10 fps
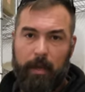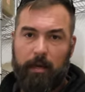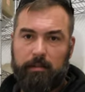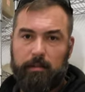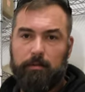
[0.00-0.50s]

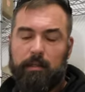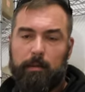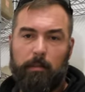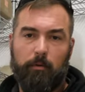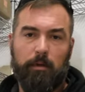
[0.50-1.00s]
Bag is SEAL Team
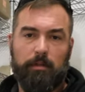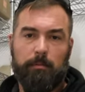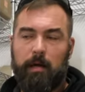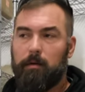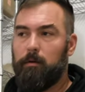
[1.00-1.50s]
Operational
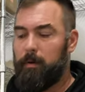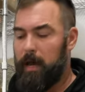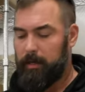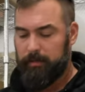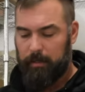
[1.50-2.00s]
Medical
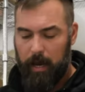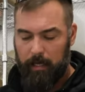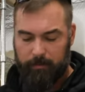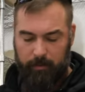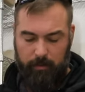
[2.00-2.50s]
Pack. It's a
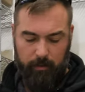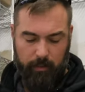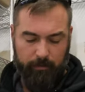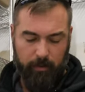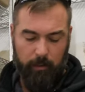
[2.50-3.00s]
hospital that
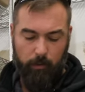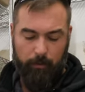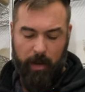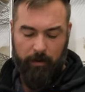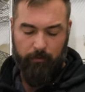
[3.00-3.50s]
lives on your
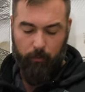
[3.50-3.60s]
bag for